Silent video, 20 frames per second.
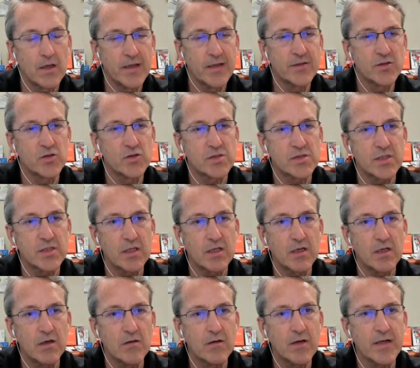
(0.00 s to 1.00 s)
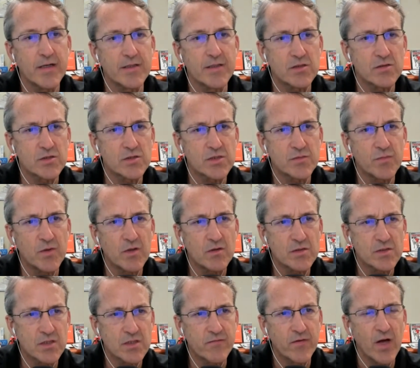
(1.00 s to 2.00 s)
Interesting. Um, okay, so
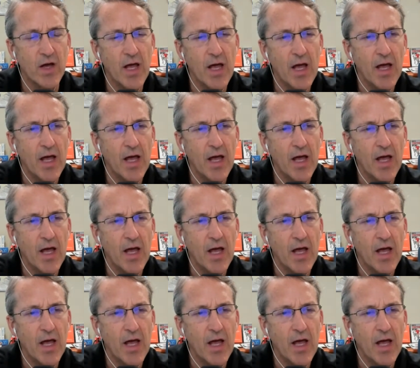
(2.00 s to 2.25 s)
small stuff.